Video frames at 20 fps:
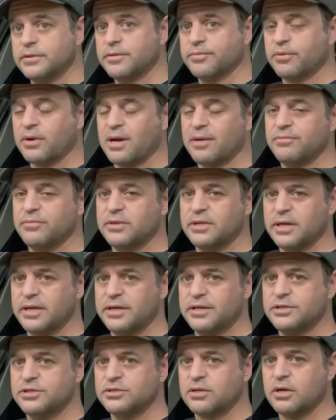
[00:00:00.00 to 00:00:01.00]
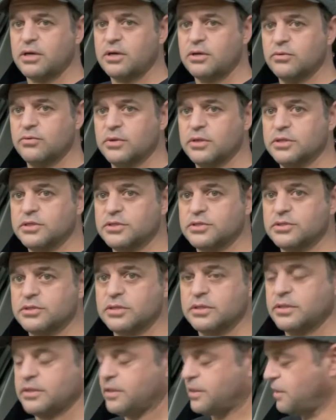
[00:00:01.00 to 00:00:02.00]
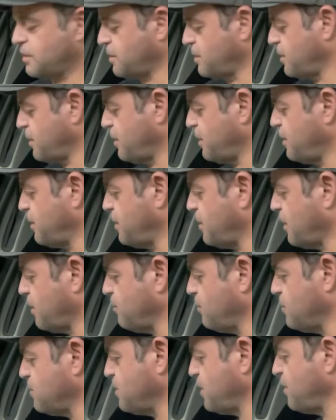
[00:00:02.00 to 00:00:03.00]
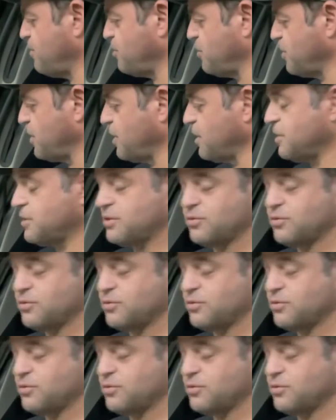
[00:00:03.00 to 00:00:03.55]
problem that I saw was, and I wasn't able to get it to